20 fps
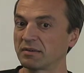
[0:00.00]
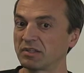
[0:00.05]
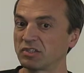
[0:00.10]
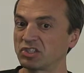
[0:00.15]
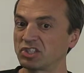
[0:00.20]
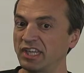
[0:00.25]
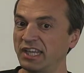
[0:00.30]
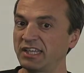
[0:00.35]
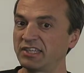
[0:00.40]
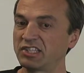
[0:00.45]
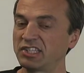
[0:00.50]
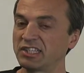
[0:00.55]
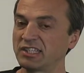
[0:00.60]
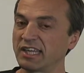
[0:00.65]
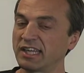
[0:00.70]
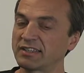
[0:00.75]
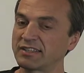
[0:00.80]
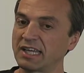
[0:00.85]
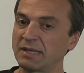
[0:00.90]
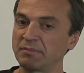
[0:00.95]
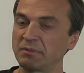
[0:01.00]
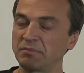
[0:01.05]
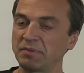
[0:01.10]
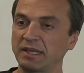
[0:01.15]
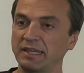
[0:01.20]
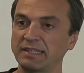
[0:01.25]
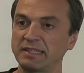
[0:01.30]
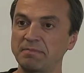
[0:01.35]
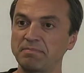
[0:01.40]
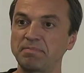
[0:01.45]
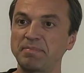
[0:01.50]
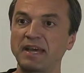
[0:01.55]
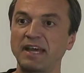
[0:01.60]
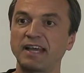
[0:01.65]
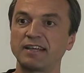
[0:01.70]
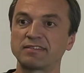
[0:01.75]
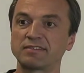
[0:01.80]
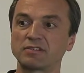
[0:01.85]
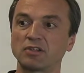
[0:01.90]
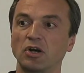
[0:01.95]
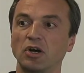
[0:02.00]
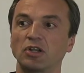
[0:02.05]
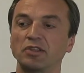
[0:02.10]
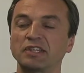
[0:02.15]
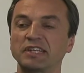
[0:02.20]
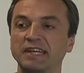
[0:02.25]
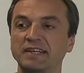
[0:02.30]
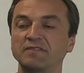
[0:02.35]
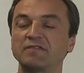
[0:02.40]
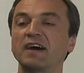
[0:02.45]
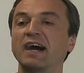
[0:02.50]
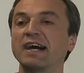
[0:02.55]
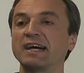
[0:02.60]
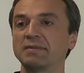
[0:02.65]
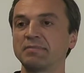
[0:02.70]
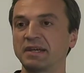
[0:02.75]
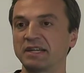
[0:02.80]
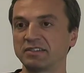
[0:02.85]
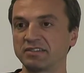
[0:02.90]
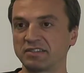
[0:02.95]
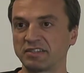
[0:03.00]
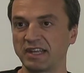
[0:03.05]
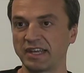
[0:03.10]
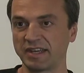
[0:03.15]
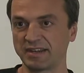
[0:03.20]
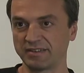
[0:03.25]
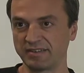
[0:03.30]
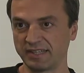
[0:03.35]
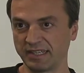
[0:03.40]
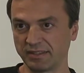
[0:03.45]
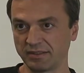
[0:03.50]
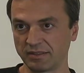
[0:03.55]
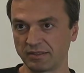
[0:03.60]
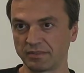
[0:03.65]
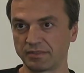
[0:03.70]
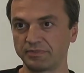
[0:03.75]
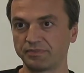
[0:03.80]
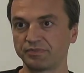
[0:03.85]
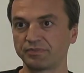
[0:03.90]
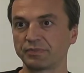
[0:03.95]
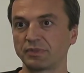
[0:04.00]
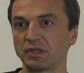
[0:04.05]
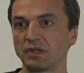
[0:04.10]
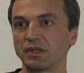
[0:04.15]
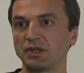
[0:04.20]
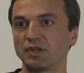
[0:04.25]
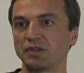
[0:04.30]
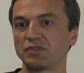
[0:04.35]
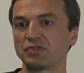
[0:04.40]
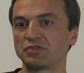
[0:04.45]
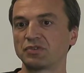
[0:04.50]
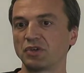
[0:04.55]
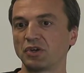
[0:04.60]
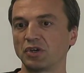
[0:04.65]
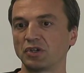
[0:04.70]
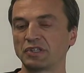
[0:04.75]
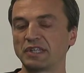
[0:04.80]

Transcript: changing that capability based on the environment they are in. So